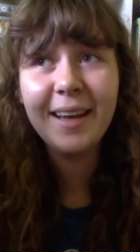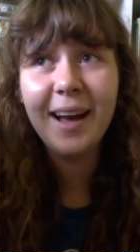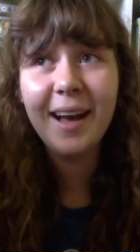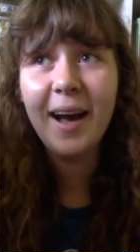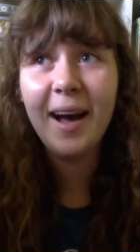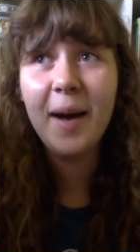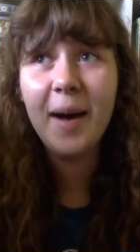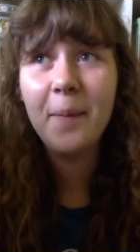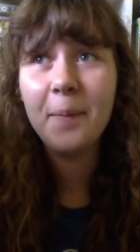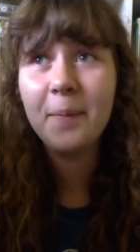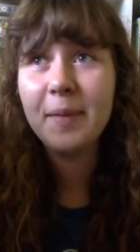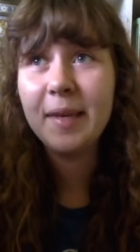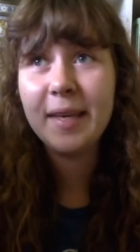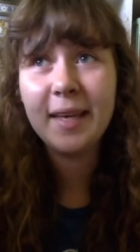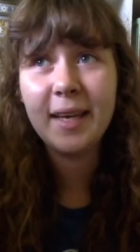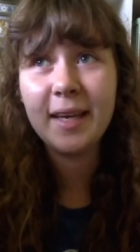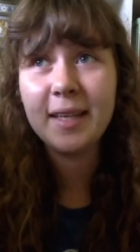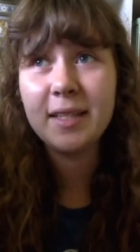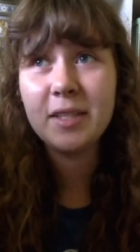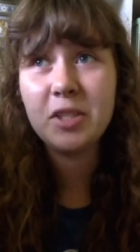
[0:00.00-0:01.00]
um,
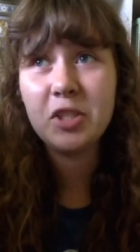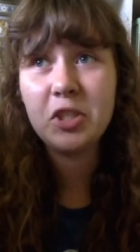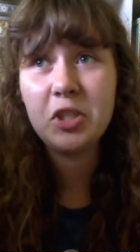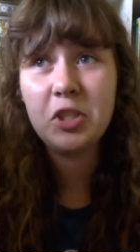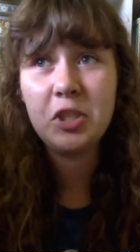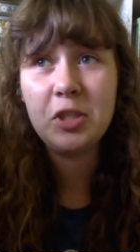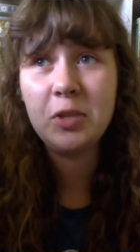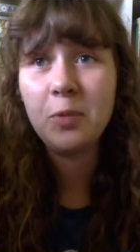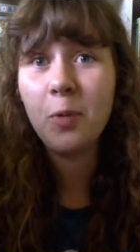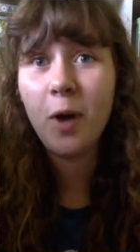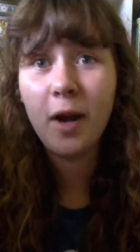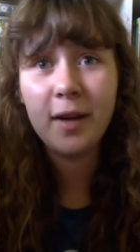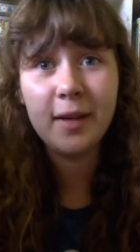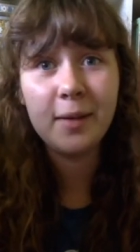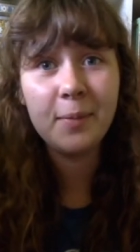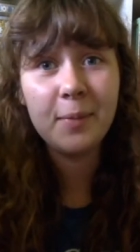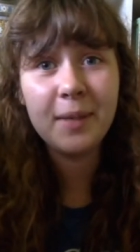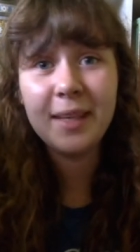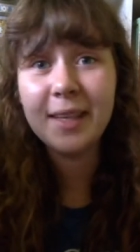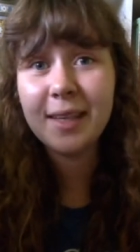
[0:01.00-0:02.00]
because she
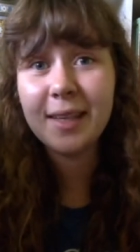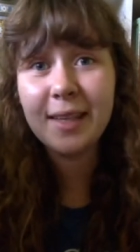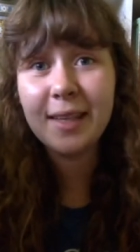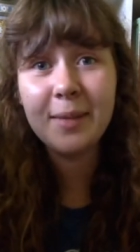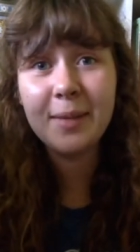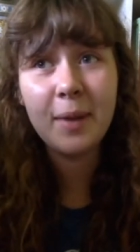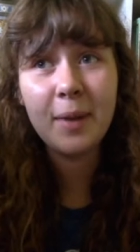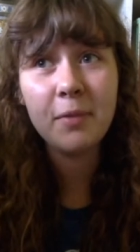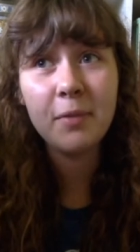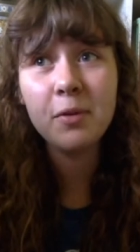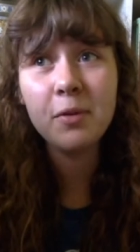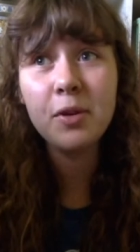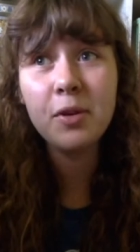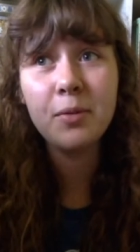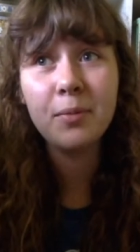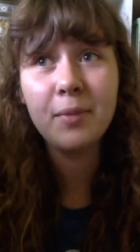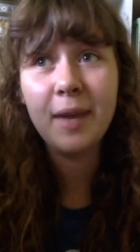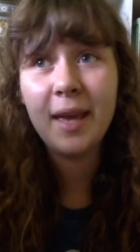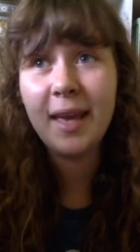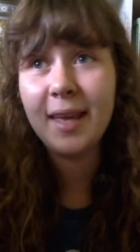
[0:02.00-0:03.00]
wanted me to clean my
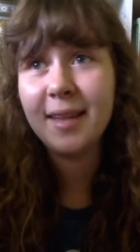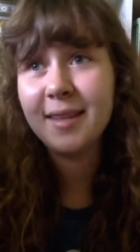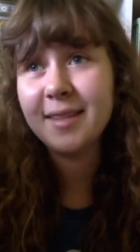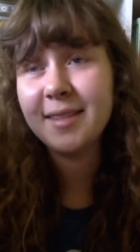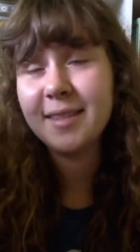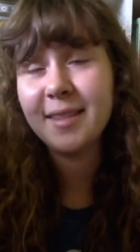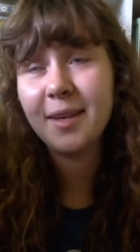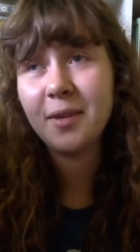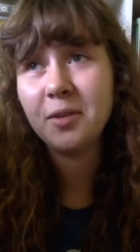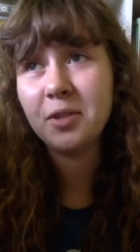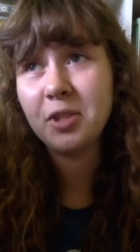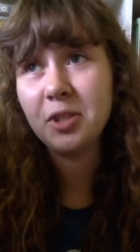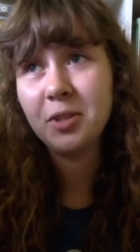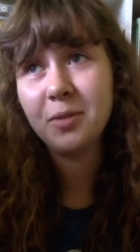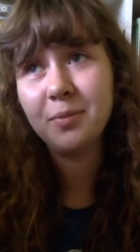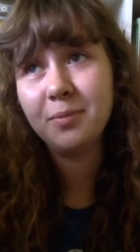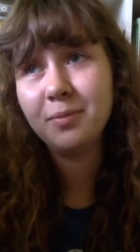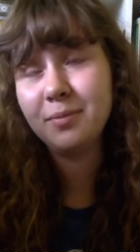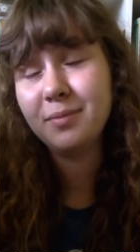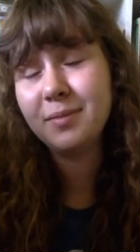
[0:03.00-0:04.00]
room, and so
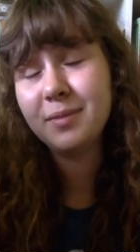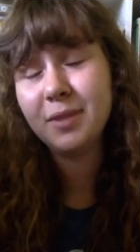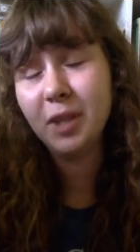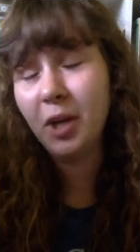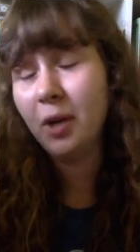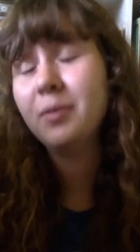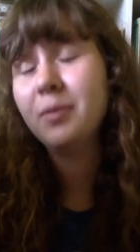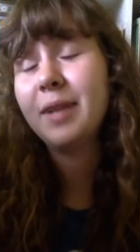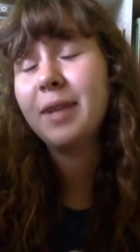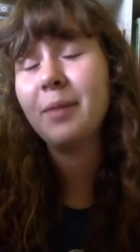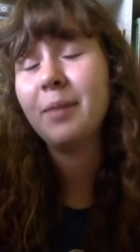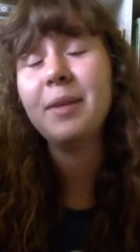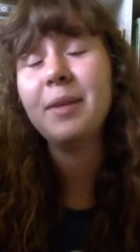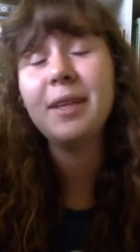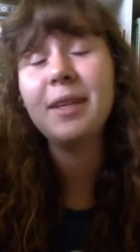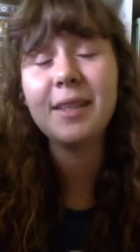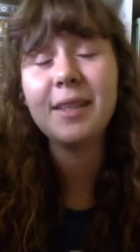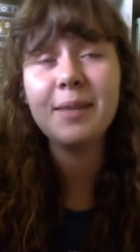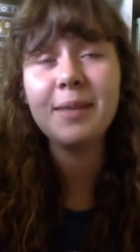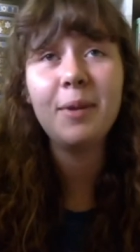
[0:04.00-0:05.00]
she'd go tell me
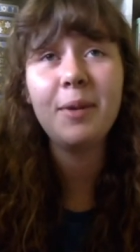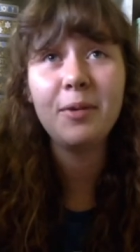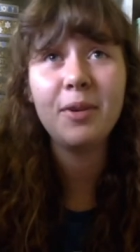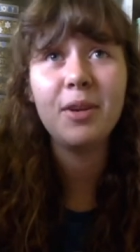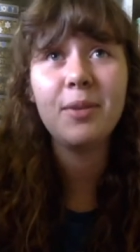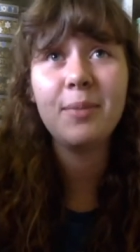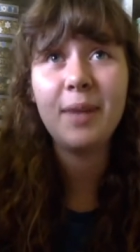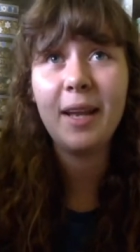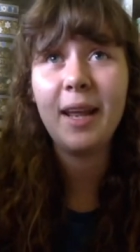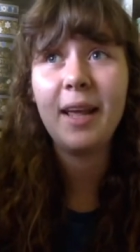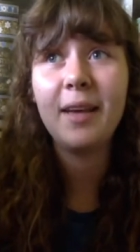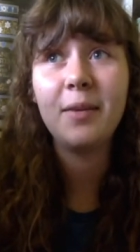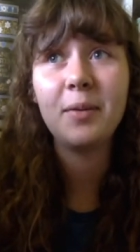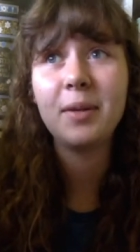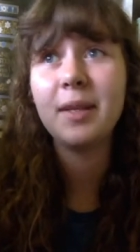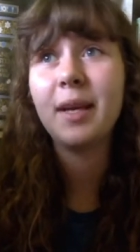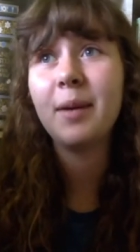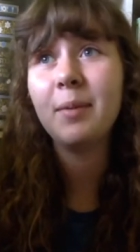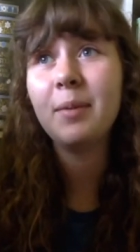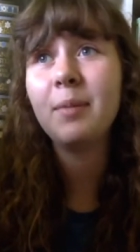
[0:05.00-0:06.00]
to clean my room, and I
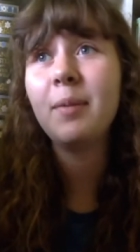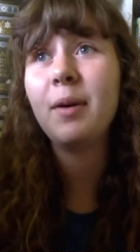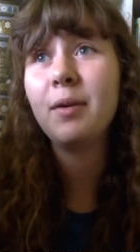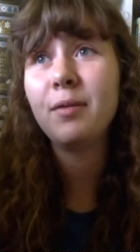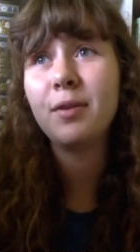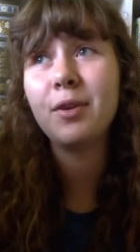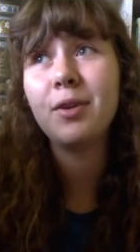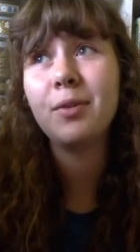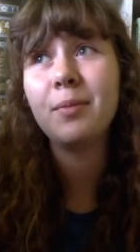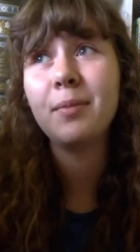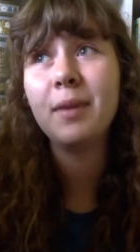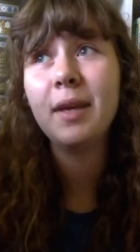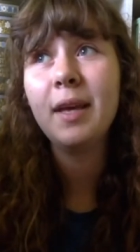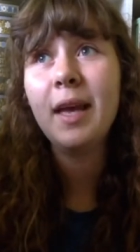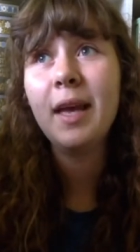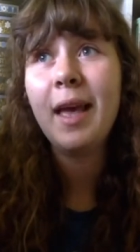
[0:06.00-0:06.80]
would come in my room